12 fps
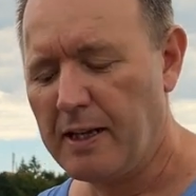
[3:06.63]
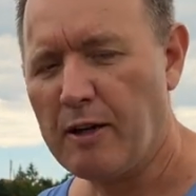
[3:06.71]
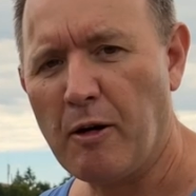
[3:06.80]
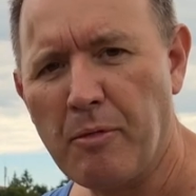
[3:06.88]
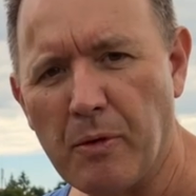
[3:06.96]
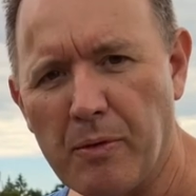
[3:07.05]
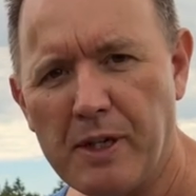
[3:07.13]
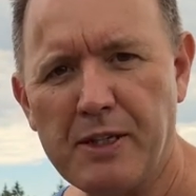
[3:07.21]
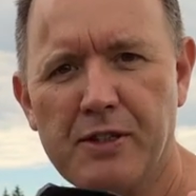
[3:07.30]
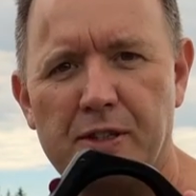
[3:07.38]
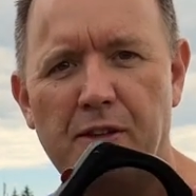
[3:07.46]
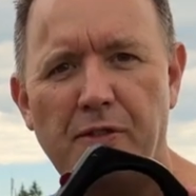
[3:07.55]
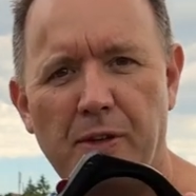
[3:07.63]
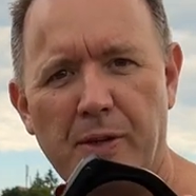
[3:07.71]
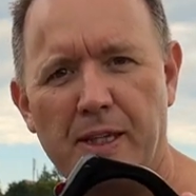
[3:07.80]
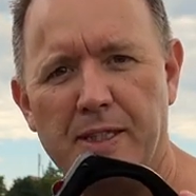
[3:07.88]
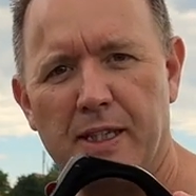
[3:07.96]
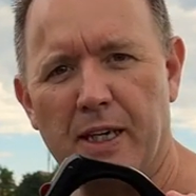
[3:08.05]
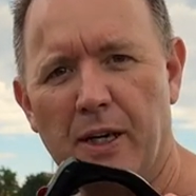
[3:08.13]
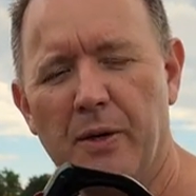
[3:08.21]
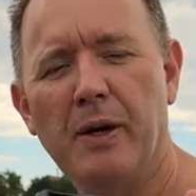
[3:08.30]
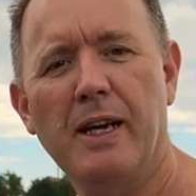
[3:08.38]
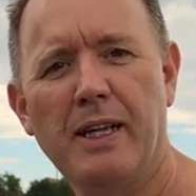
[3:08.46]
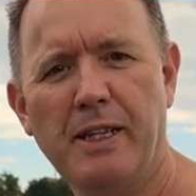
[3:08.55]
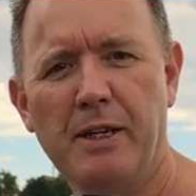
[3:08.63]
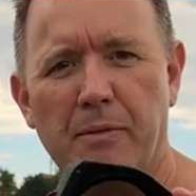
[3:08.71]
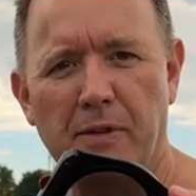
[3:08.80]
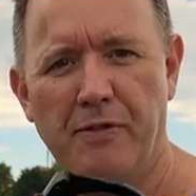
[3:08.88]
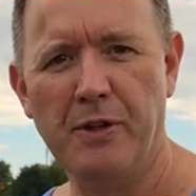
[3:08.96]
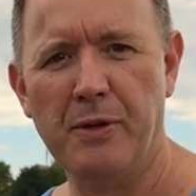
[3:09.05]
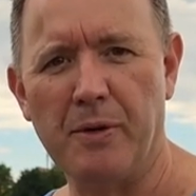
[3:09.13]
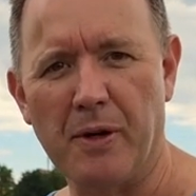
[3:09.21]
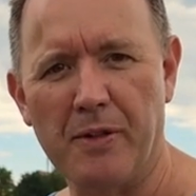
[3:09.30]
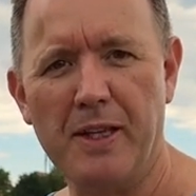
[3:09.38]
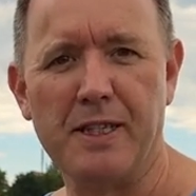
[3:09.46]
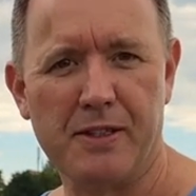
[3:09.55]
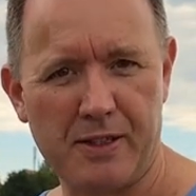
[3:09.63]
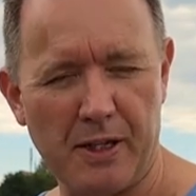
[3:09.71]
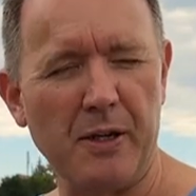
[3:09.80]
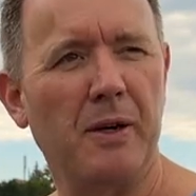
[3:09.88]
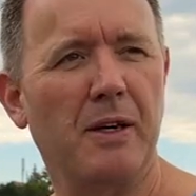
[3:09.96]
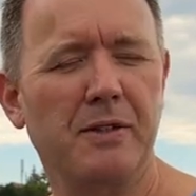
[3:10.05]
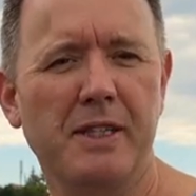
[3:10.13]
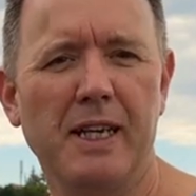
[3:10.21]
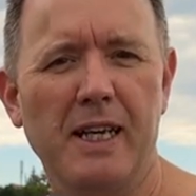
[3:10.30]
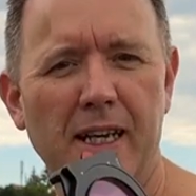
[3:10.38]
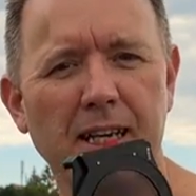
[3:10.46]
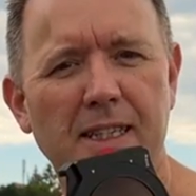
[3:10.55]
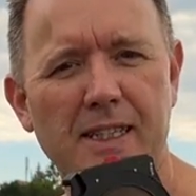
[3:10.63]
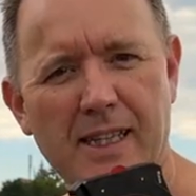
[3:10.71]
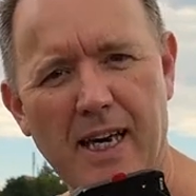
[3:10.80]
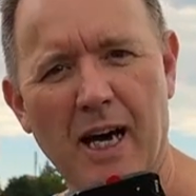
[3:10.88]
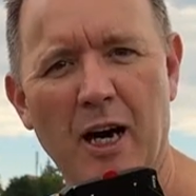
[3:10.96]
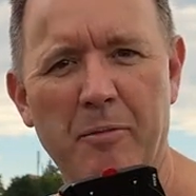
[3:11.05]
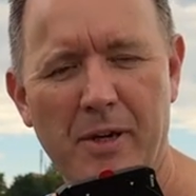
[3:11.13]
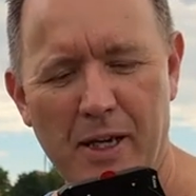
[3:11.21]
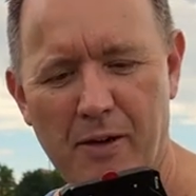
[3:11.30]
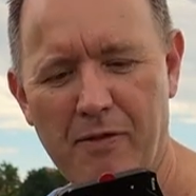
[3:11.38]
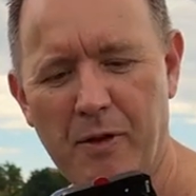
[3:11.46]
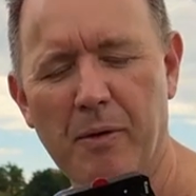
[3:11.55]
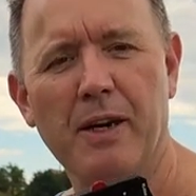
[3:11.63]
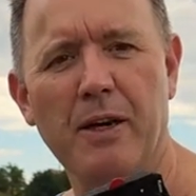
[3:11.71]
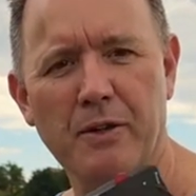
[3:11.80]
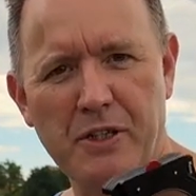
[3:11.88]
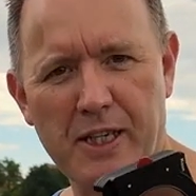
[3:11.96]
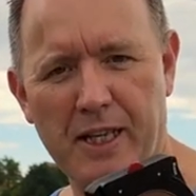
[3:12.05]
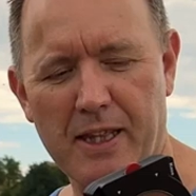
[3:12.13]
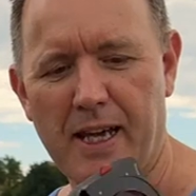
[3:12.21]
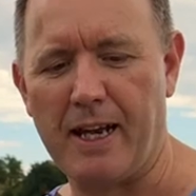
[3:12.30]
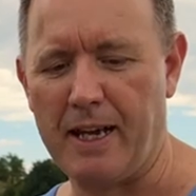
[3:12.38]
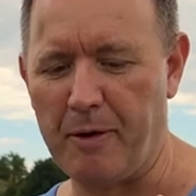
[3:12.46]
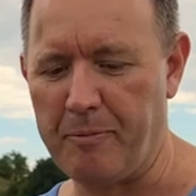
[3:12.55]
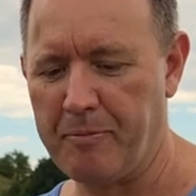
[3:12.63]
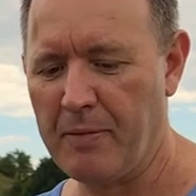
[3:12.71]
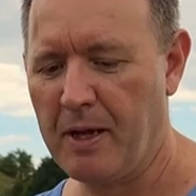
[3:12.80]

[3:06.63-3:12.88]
Now I bought this a few years ago and I did a review on this, so I'll stick a link to that up here if you want to go check that out.